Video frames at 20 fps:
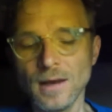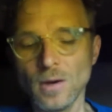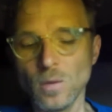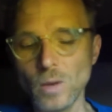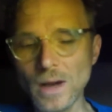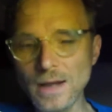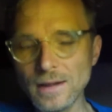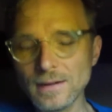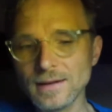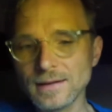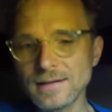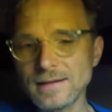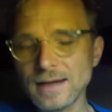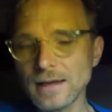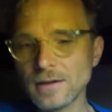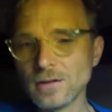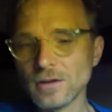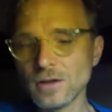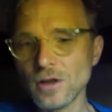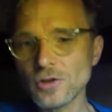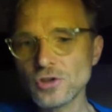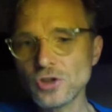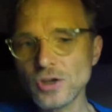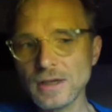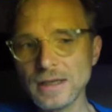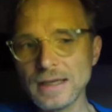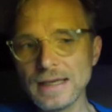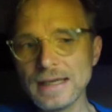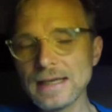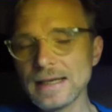Well,
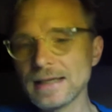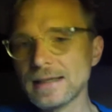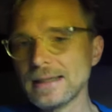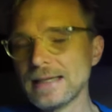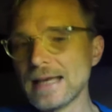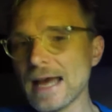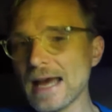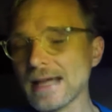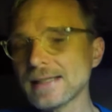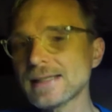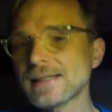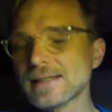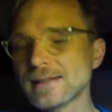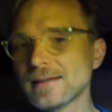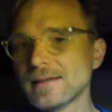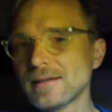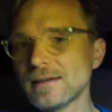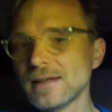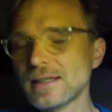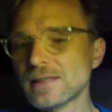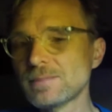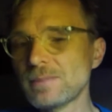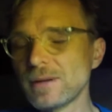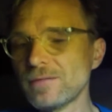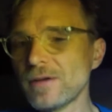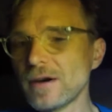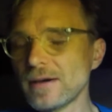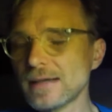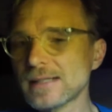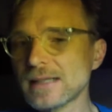technologically, yes, it's been
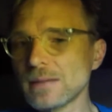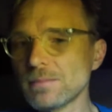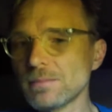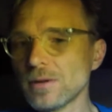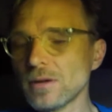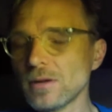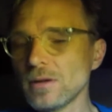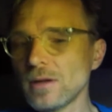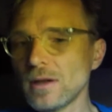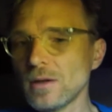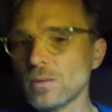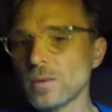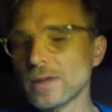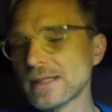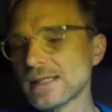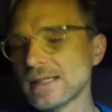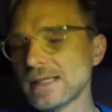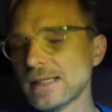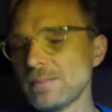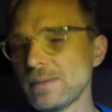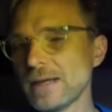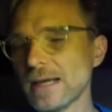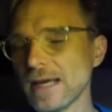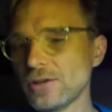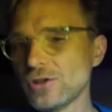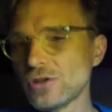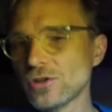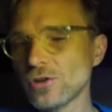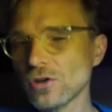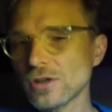very simple. When
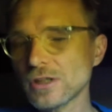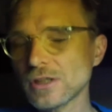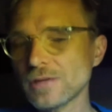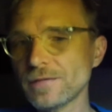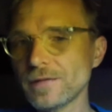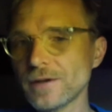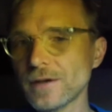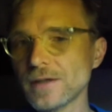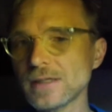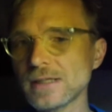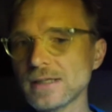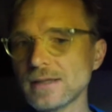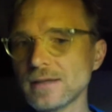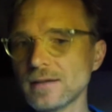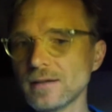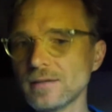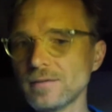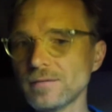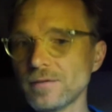CPH Docs first